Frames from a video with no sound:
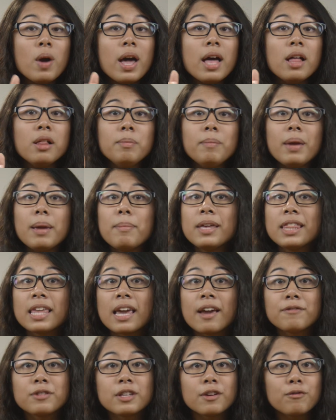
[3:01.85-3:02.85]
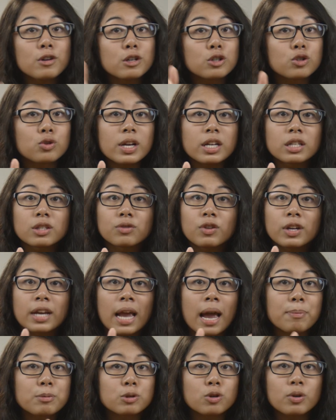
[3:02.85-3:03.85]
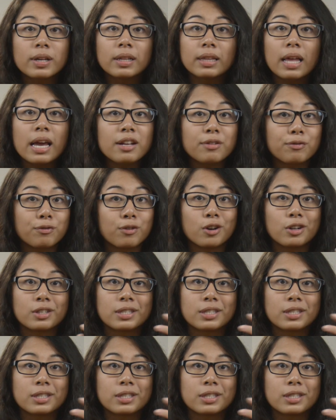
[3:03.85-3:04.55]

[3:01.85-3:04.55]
Well, maybe they have different tricks for capturing light, for